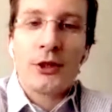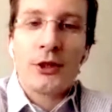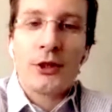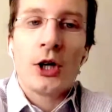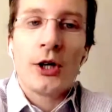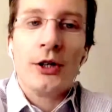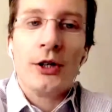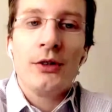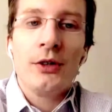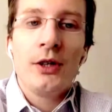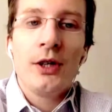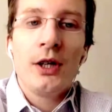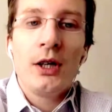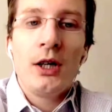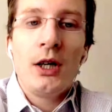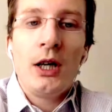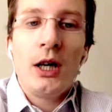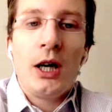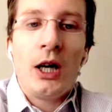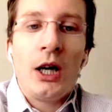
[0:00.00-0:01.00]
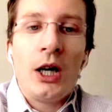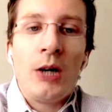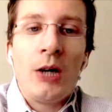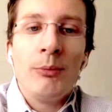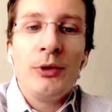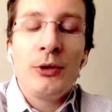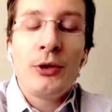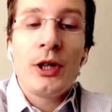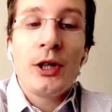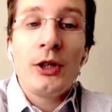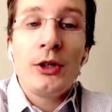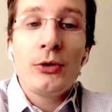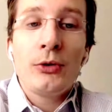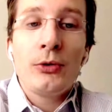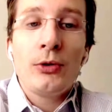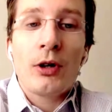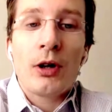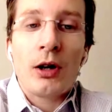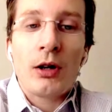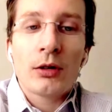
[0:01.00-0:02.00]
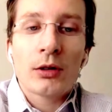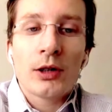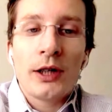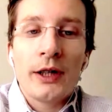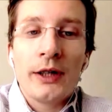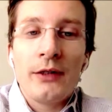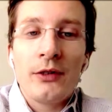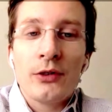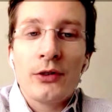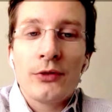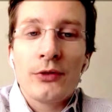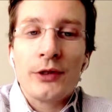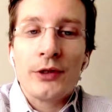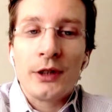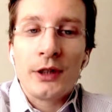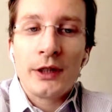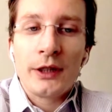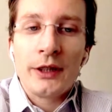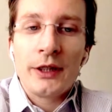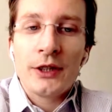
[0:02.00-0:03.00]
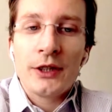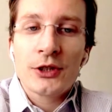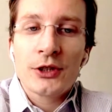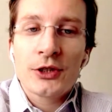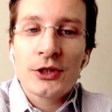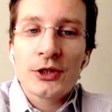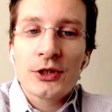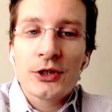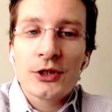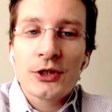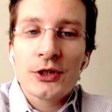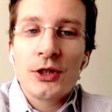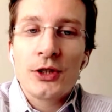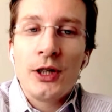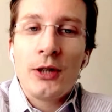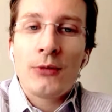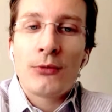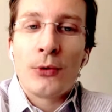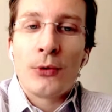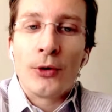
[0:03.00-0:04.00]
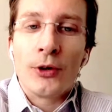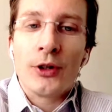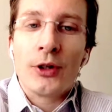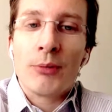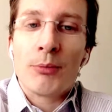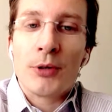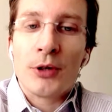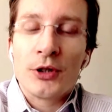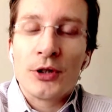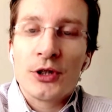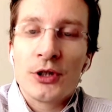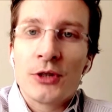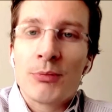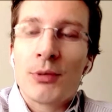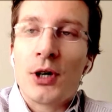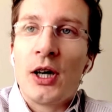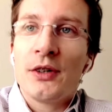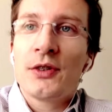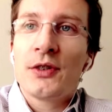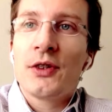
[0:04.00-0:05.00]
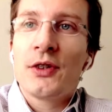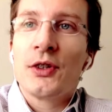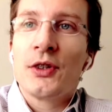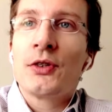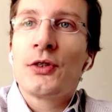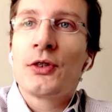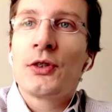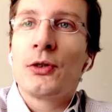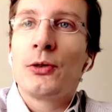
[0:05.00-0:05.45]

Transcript: card um, you can do all kinds of analytics for the purchase process.